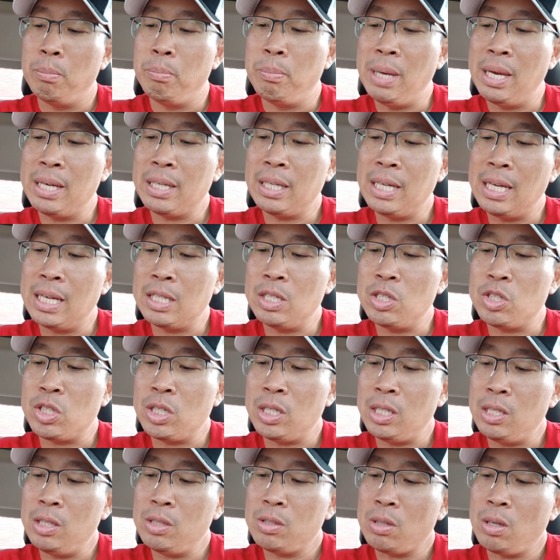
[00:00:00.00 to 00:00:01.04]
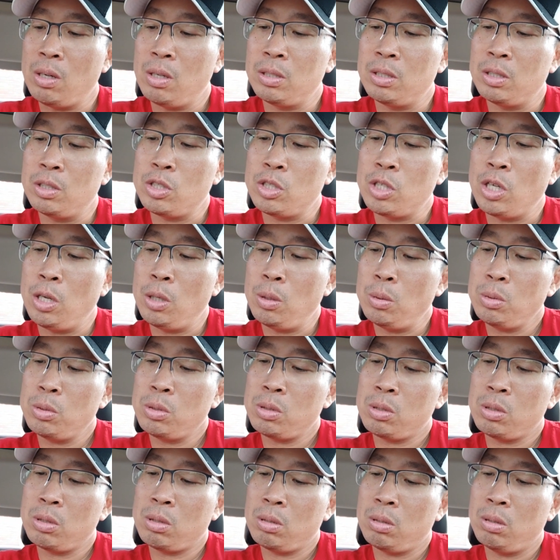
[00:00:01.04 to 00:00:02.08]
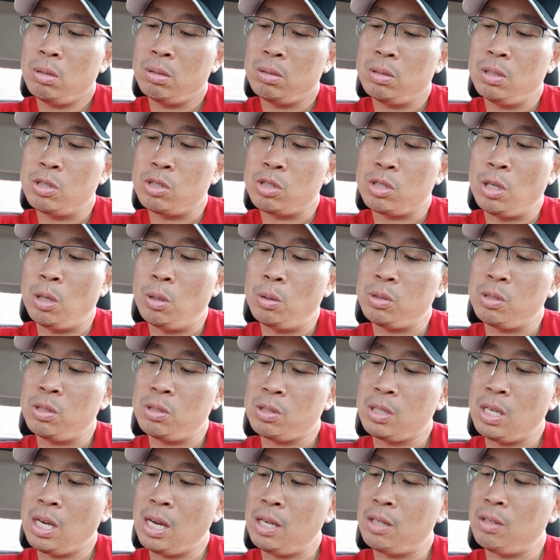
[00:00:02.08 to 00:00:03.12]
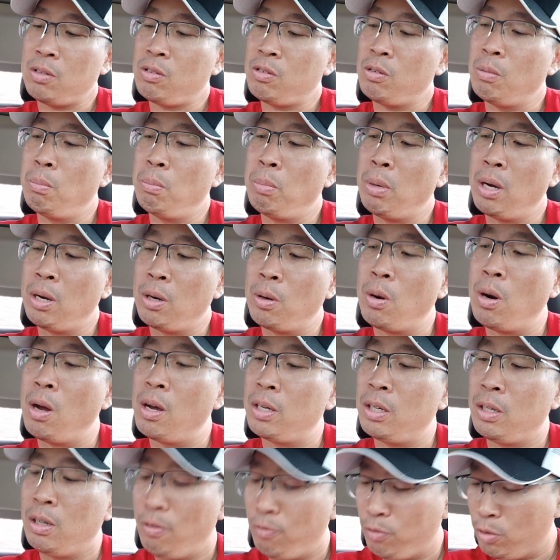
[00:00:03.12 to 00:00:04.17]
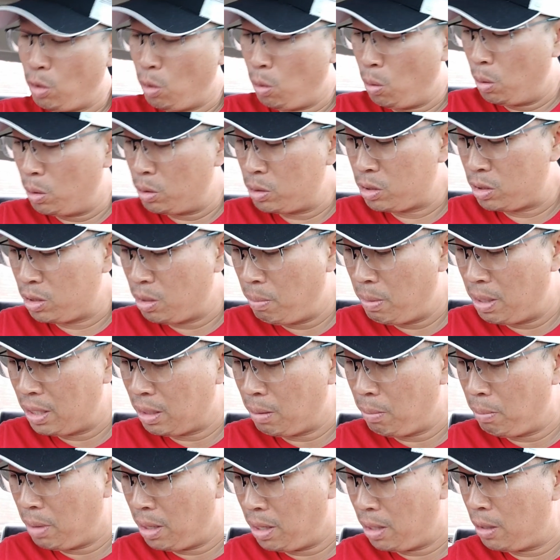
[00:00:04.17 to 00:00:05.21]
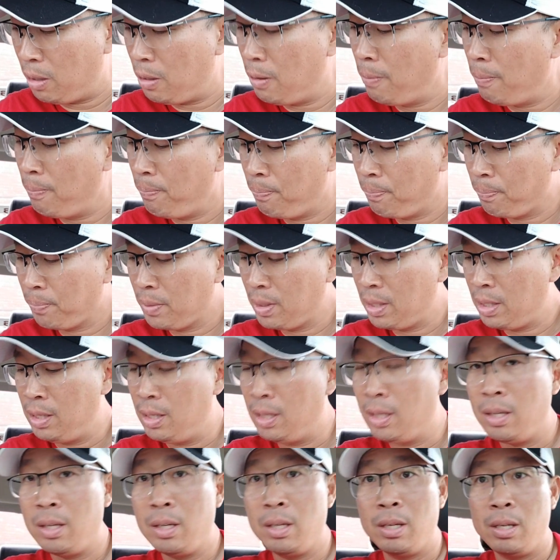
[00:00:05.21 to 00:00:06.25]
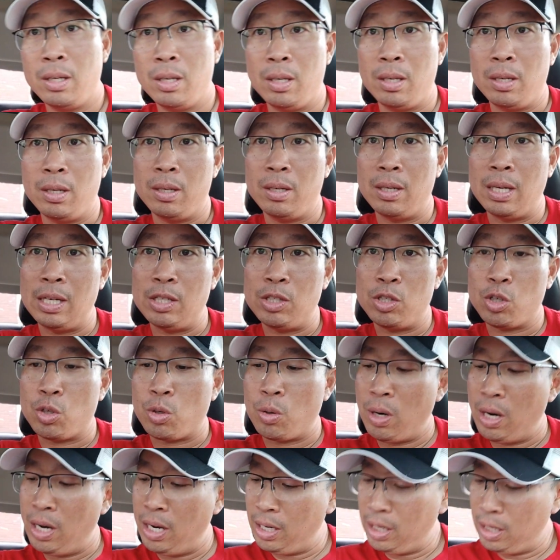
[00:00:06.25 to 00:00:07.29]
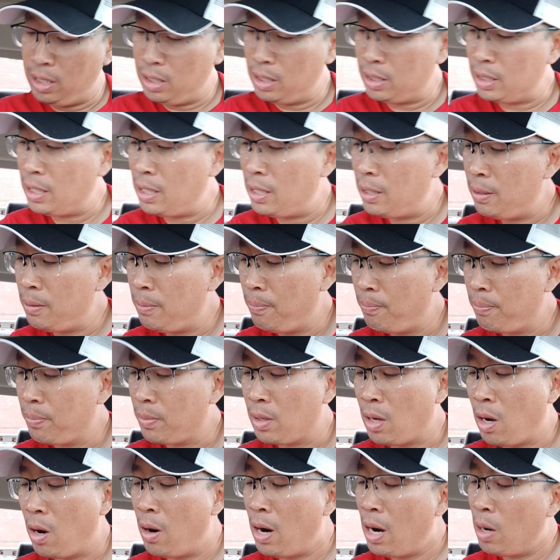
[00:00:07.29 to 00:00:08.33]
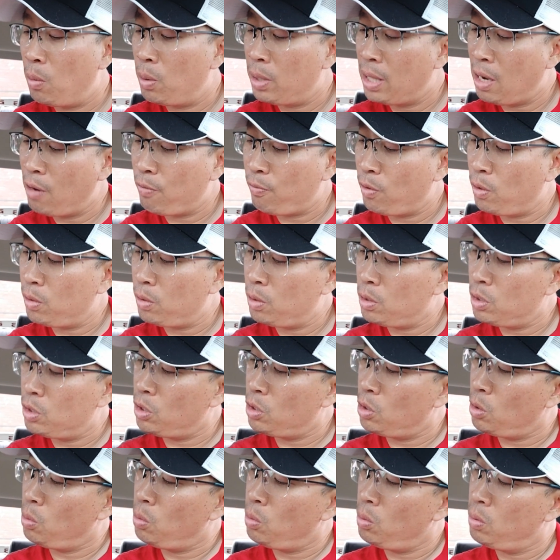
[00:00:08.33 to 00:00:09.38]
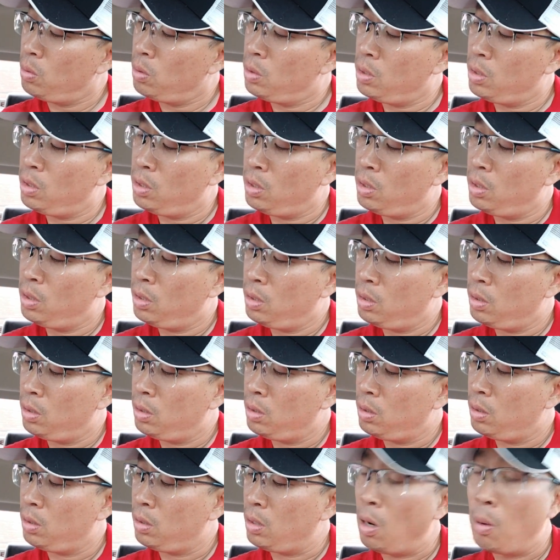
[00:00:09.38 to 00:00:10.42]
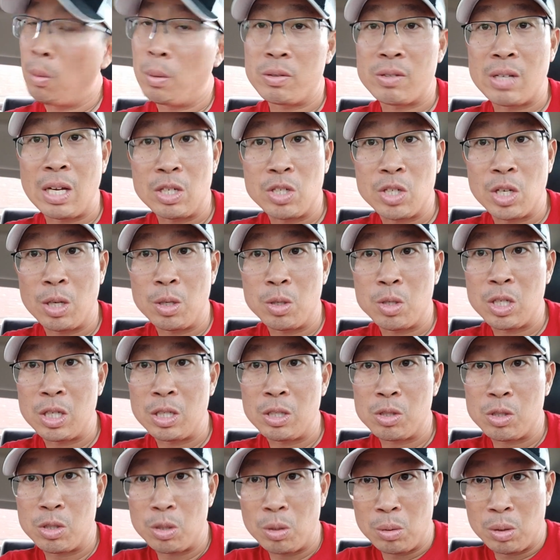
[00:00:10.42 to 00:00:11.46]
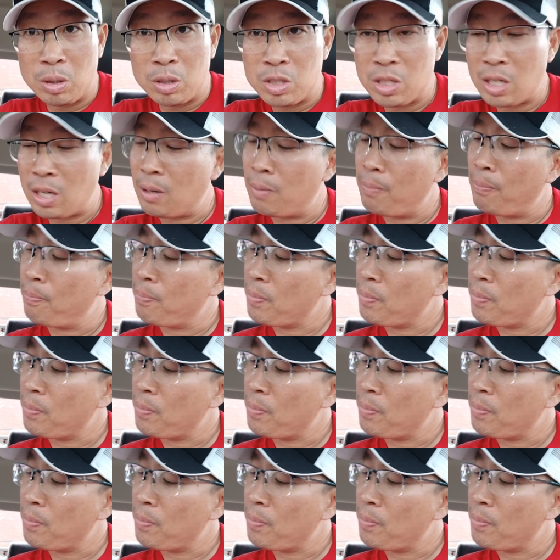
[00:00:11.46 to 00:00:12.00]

Bacon, egg, and cheese on toast. This toast has got some butter on it, of course, to make it better. Nice tray again. All right, without further ado, oh, it's got cheddar cheese too, look at cheddar.